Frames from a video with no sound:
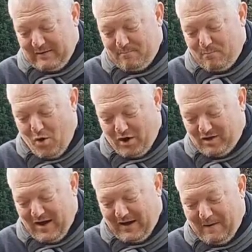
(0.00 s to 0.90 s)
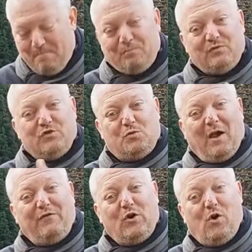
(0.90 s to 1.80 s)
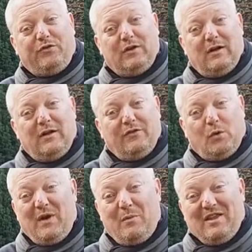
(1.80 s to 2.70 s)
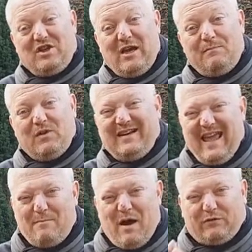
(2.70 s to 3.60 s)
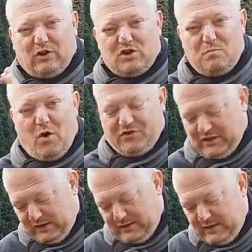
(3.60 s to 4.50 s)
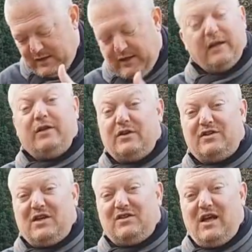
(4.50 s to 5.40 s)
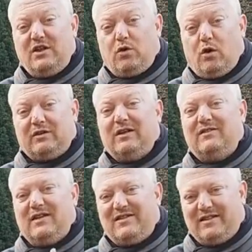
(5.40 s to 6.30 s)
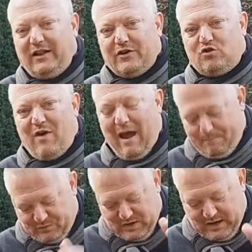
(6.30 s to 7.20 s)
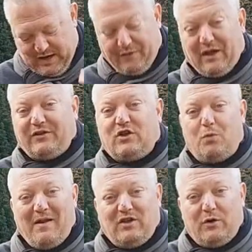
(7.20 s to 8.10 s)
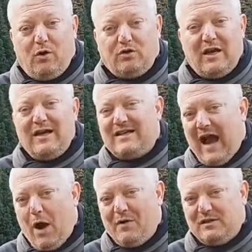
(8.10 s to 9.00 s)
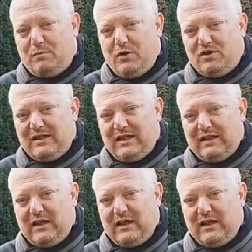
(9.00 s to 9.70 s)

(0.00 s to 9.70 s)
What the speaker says: Mortlach, 12-year-old, the Wee Witchy, named after the small still, the 16-year-old Distiller's Dram, and then the 20-year-old Cowie's Blue Seal.